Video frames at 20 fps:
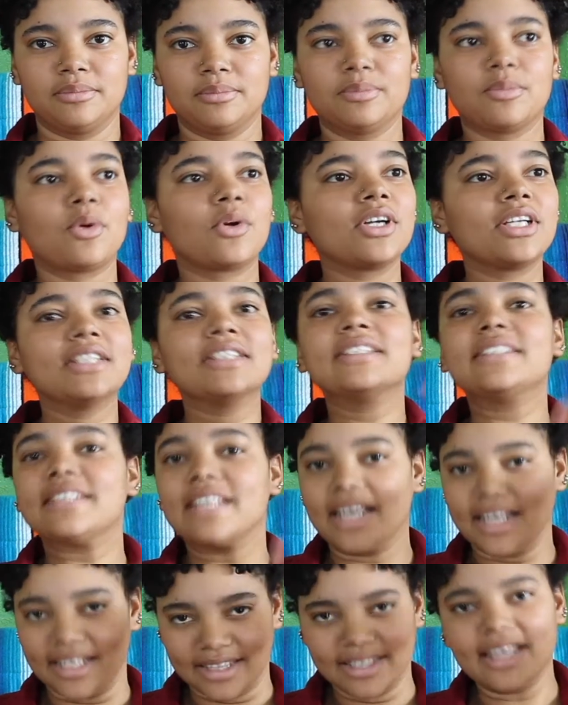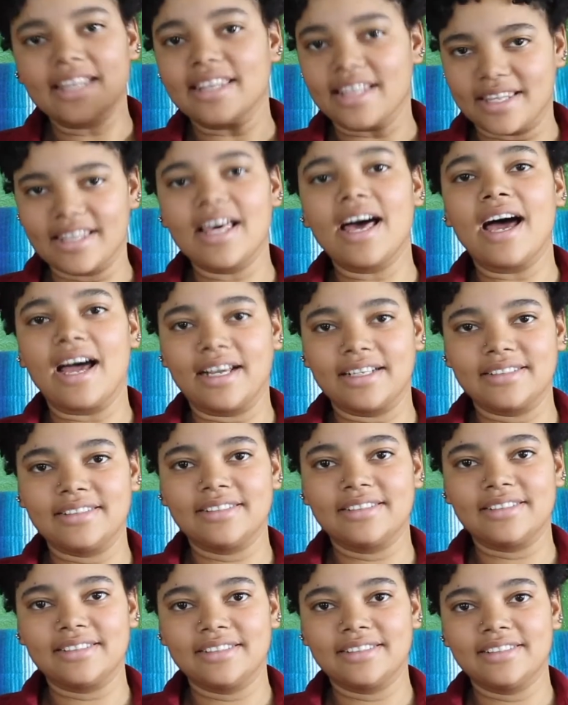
More insane than the last.